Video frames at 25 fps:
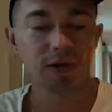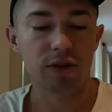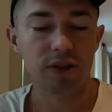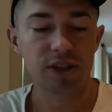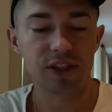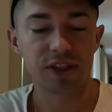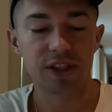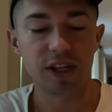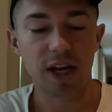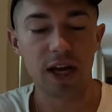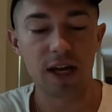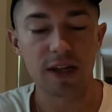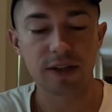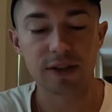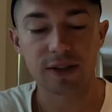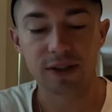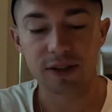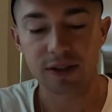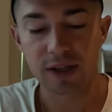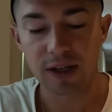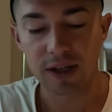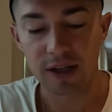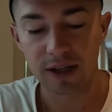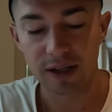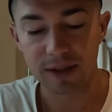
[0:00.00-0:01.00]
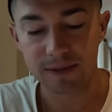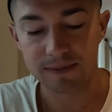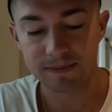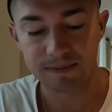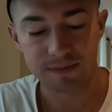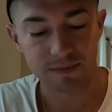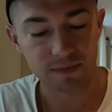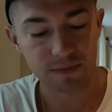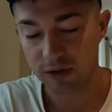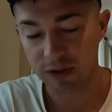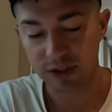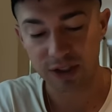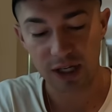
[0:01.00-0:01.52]
croissant's a
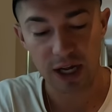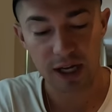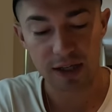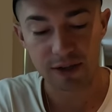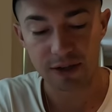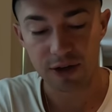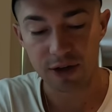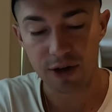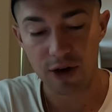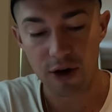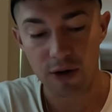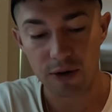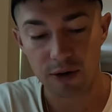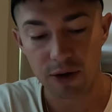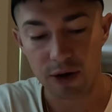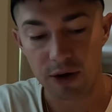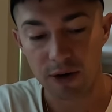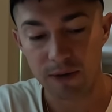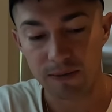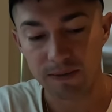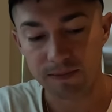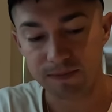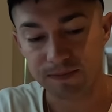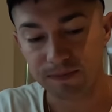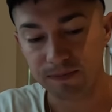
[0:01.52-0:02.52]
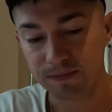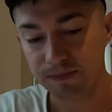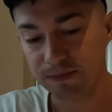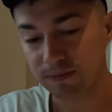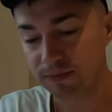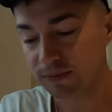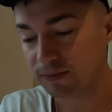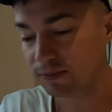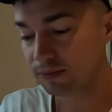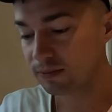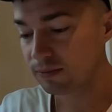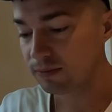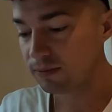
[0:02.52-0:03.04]
no-go. I
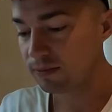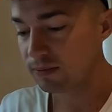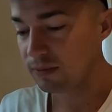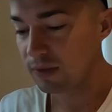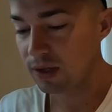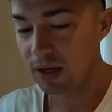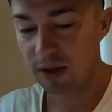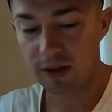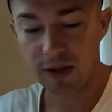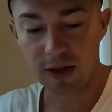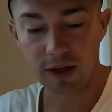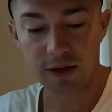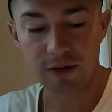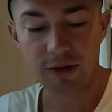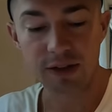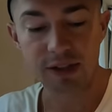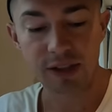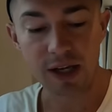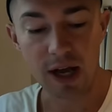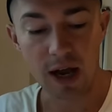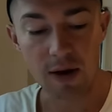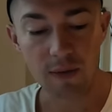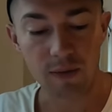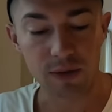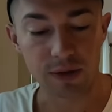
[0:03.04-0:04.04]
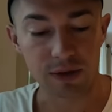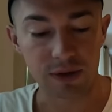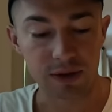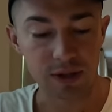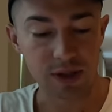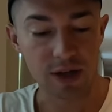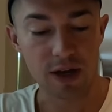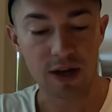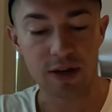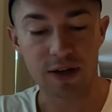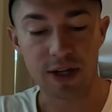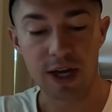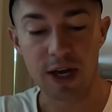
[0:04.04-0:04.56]
think croissant was
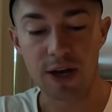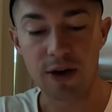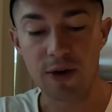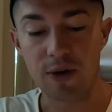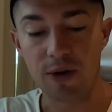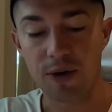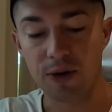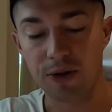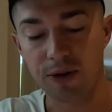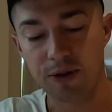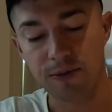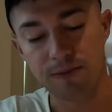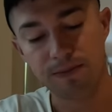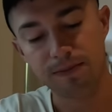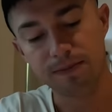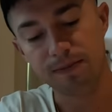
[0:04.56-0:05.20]
a day old.